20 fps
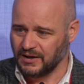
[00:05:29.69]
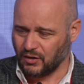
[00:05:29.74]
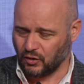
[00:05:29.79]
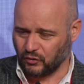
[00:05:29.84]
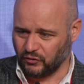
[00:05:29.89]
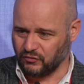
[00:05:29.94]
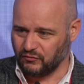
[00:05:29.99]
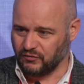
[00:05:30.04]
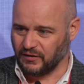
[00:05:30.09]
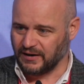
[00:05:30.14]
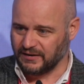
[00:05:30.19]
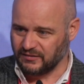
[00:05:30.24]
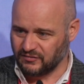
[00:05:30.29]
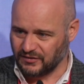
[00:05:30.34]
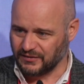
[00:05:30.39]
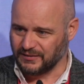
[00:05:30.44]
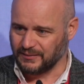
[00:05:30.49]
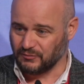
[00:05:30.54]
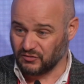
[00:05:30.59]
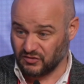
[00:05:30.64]
on
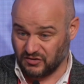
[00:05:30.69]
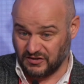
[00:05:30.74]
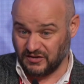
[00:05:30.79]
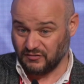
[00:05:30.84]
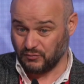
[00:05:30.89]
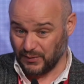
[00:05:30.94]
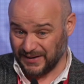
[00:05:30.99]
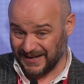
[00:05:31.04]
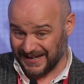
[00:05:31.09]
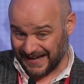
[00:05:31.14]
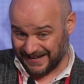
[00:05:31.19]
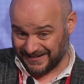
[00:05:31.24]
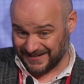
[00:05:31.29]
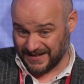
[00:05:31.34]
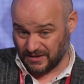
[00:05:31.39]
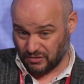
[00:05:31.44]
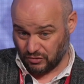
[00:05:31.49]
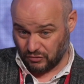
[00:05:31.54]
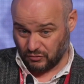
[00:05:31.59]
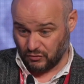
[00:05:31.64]
advising them to see if we can get
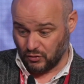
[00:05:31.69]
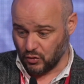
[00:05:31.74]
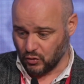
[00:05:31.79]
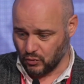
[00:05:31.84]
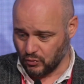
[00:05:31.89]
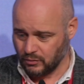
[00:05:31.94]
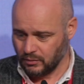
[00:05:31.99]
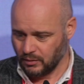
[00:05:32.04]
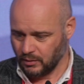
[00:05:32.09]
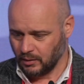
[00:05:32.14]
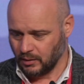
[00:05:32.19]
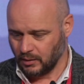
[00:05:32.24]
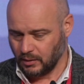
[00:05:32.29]
it through.